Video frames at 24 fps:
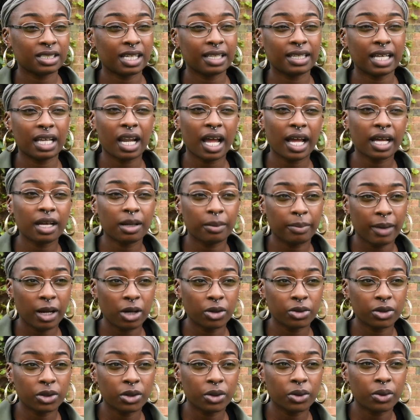that they like
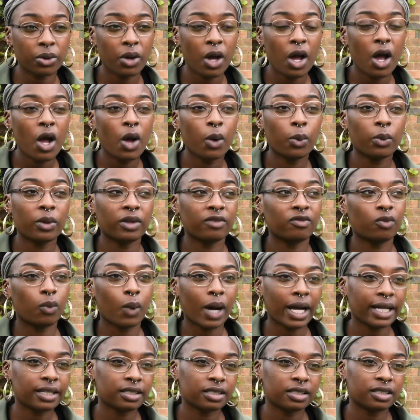about you with
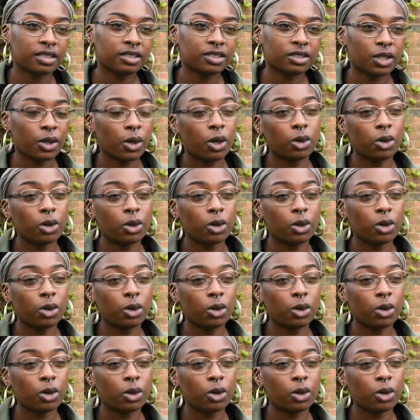whiteness. So,